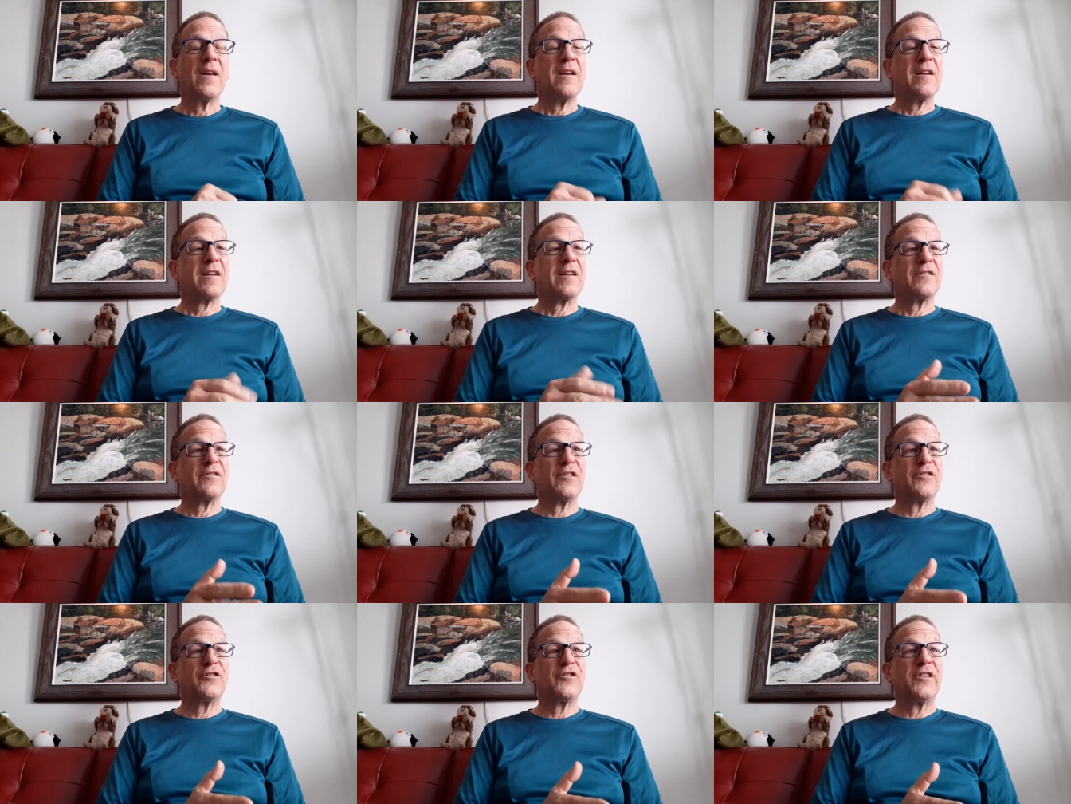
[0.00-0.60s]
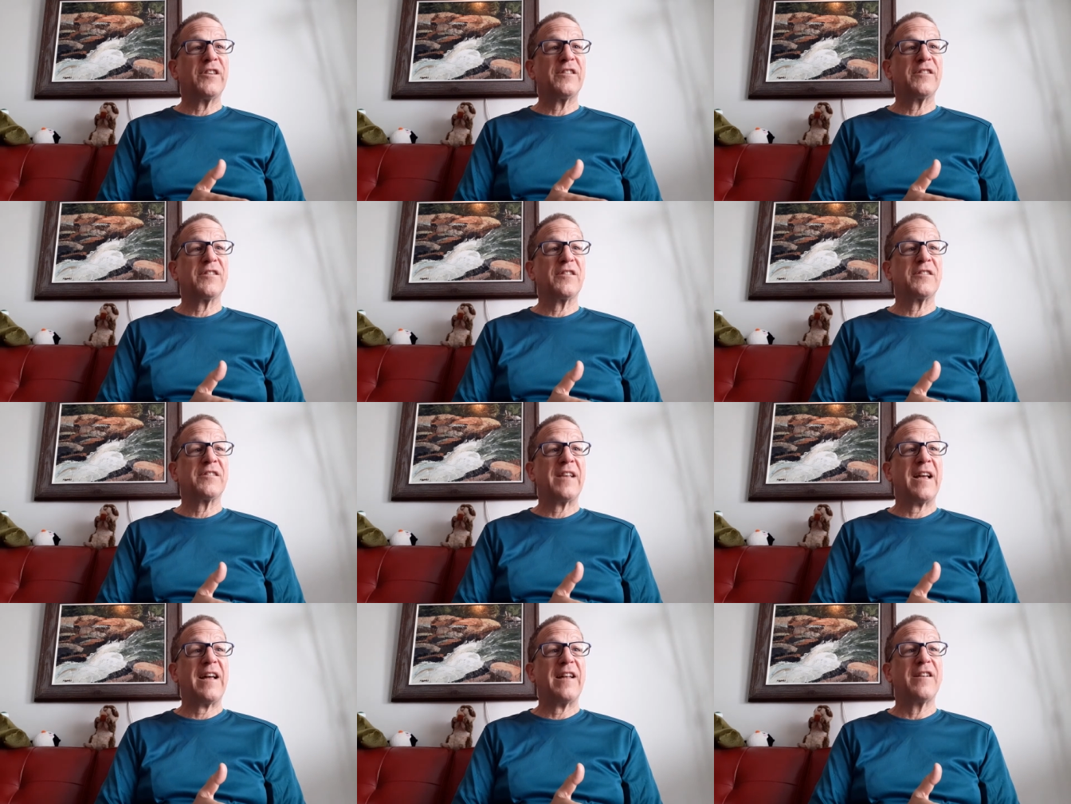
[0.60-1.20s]
Because as Jesus
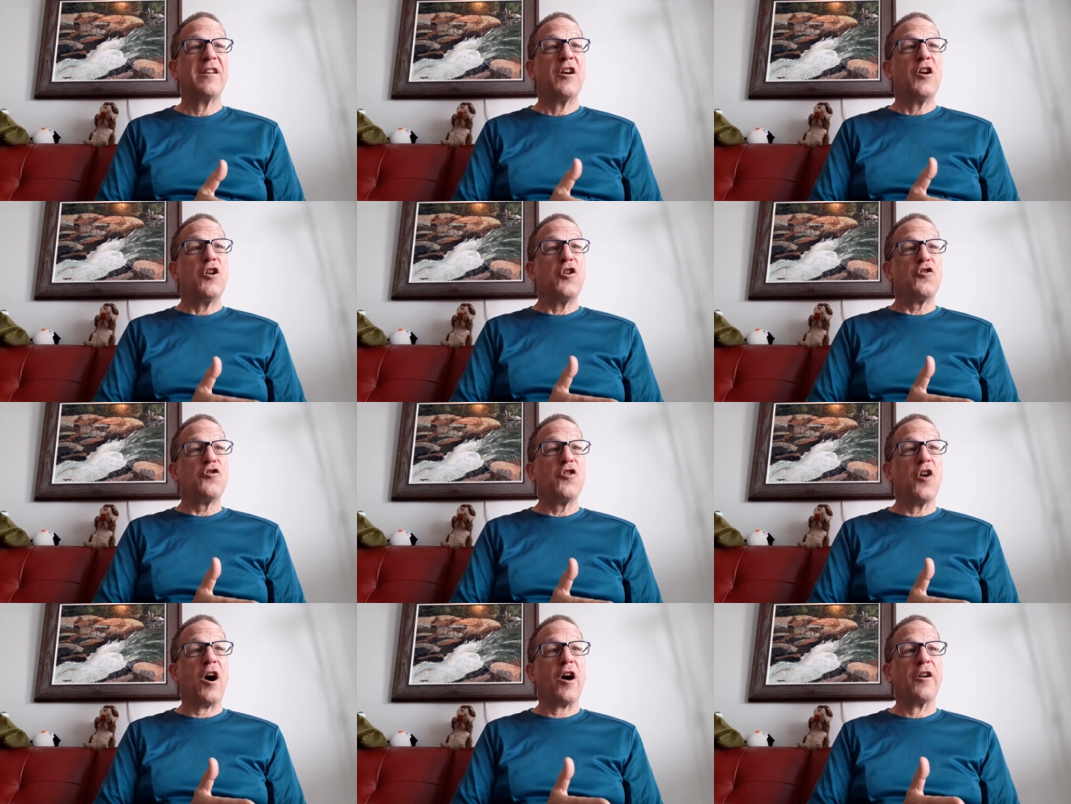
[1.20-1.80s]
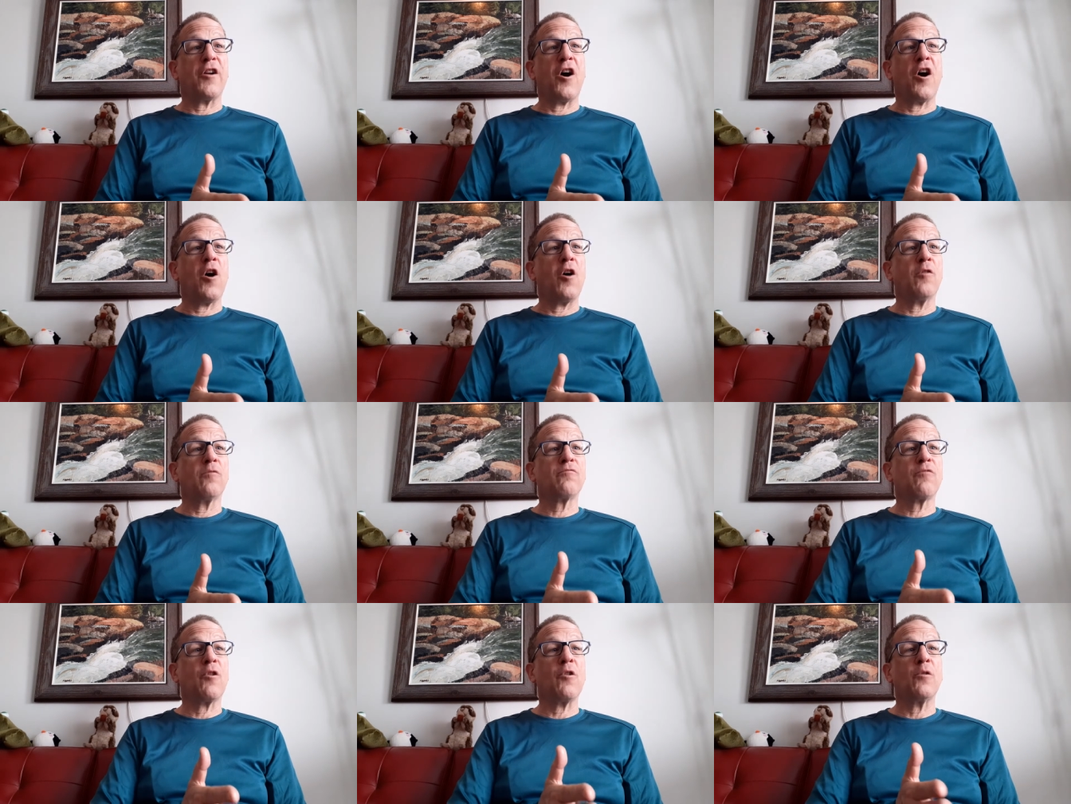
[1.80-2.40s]
said, not
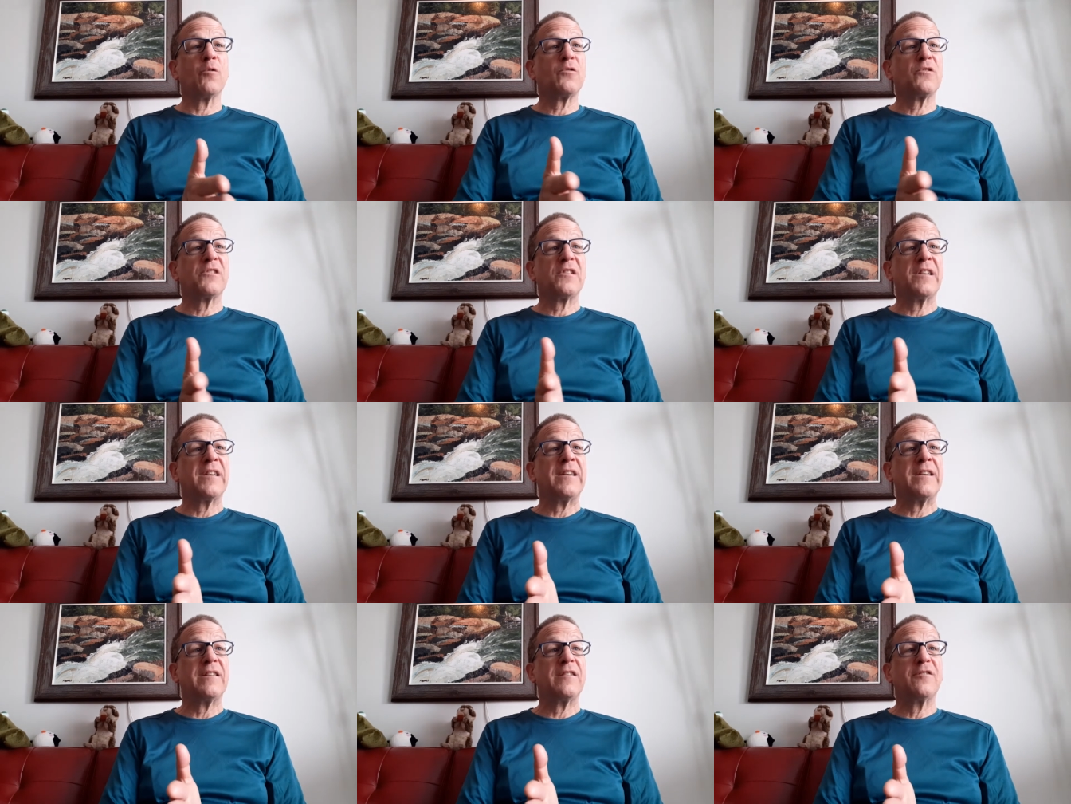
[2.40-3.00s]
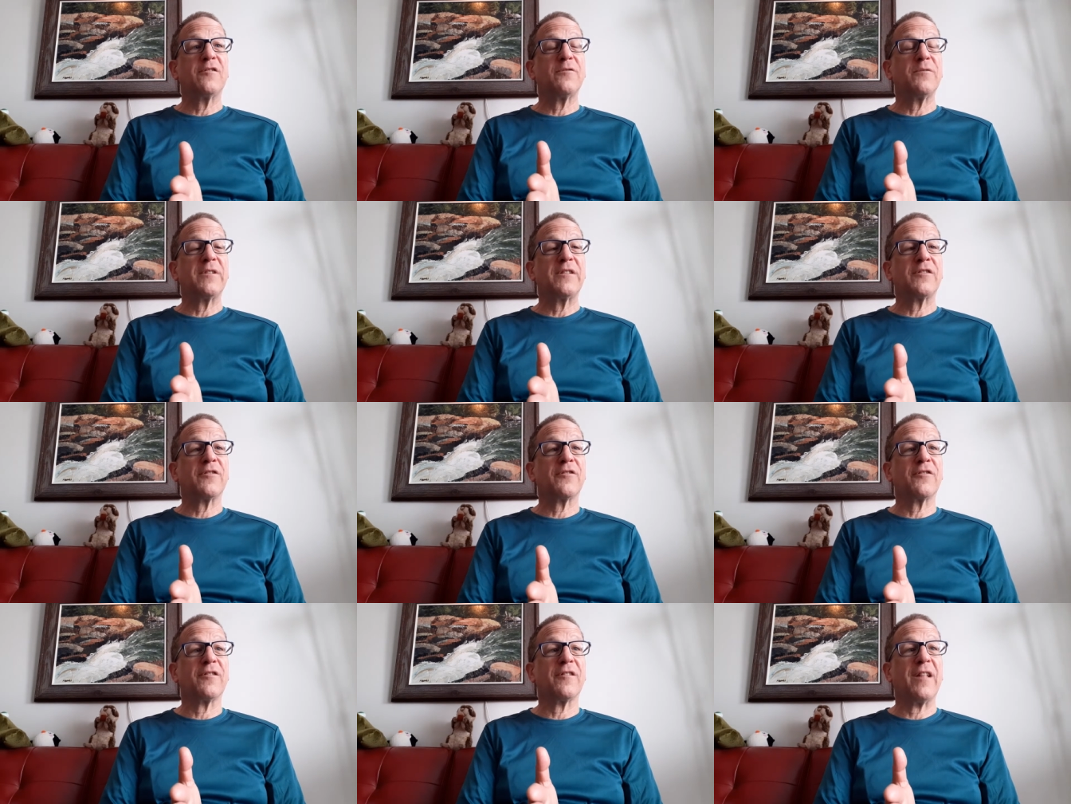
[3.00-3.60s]
all roads lead to
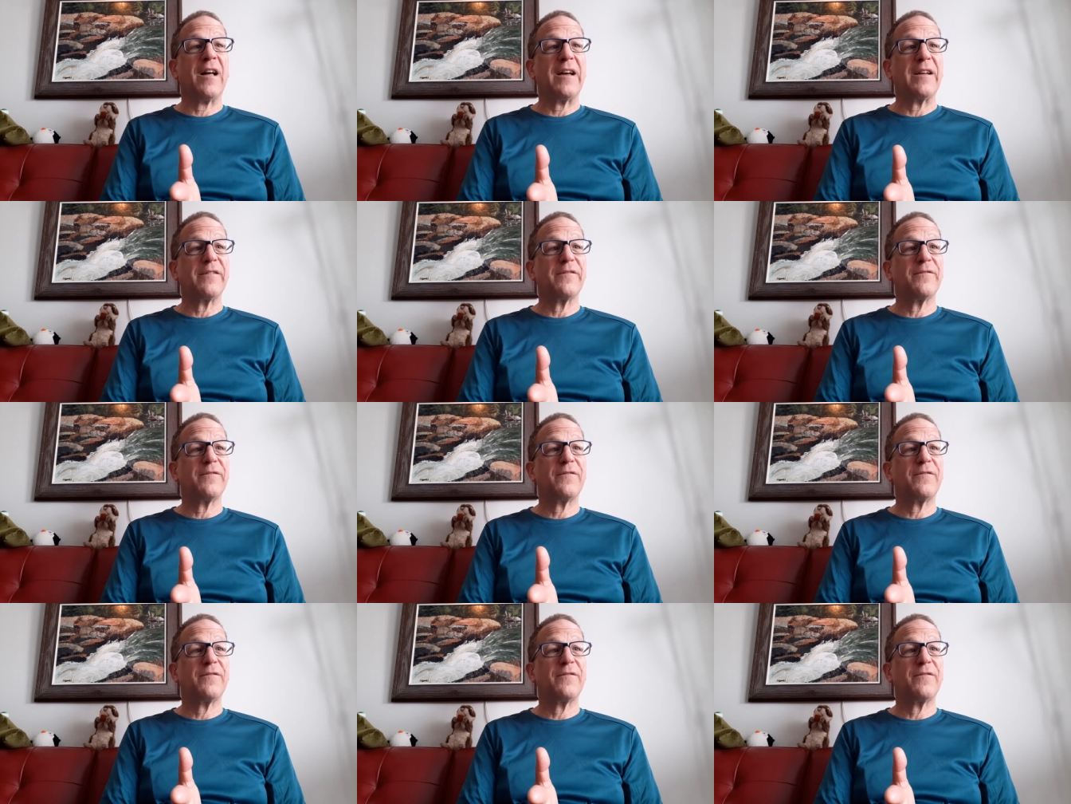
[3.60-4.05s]
eternal life.